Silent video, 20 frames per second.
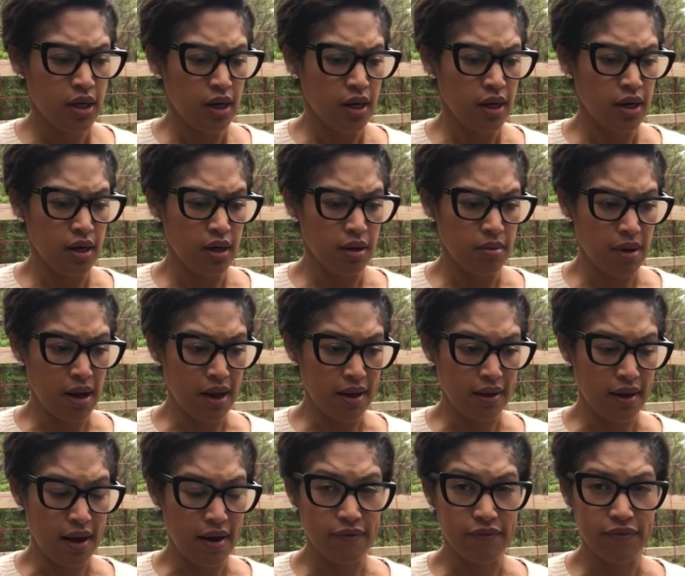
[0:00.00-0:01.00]
Um, I
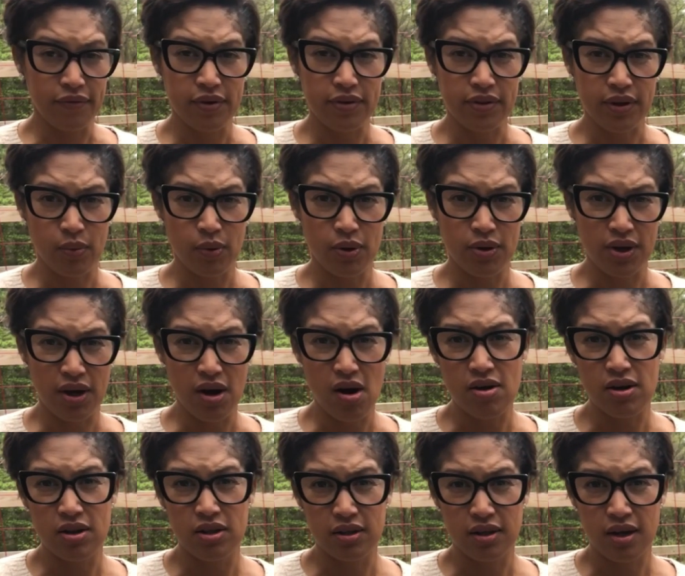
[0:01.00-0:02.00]
have a feeling they will. They
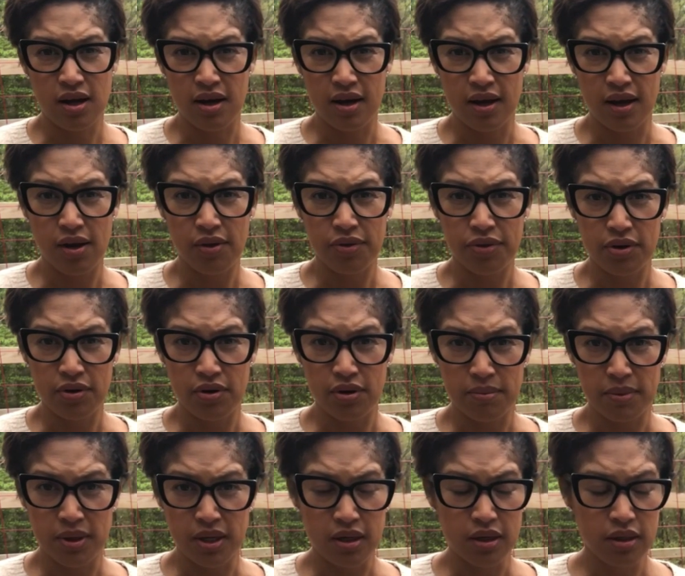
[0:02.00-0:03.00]
already look kind of healthier to
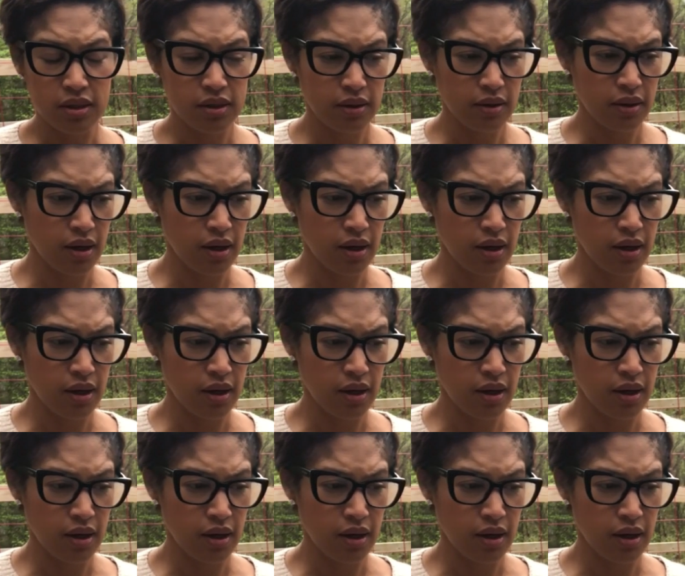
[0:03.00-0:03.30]
me.